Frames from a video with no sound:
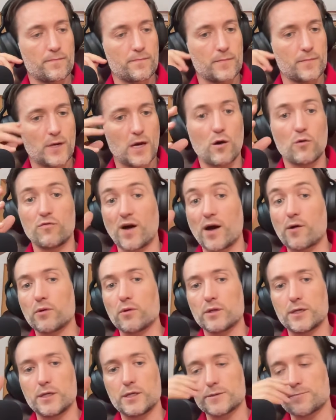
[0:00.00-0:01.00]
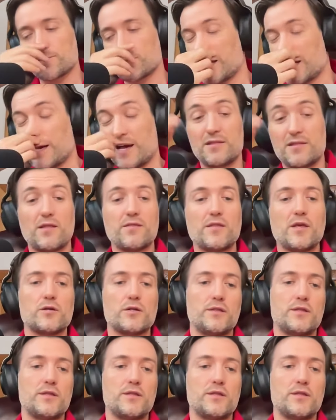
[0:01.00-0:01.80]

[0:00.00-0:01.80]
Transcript: how viral it is, and then the,